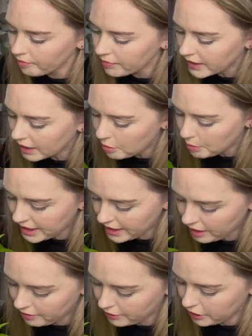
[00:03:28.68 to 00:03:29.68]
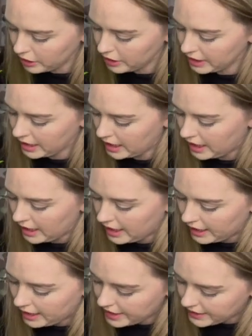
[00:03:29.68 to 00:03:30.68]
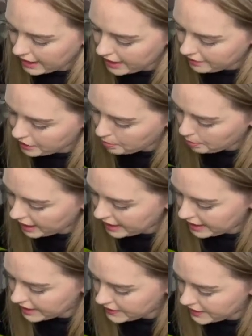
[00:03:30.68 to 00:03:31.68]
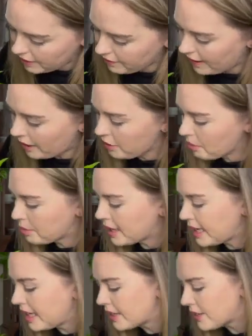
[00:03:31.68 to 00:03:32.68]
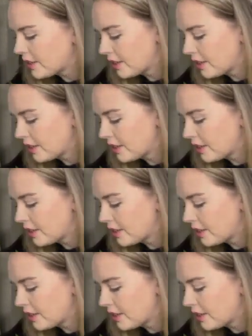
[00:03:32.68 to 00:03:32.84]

I'm going to be careful. It's kind of spreading itself out a bit,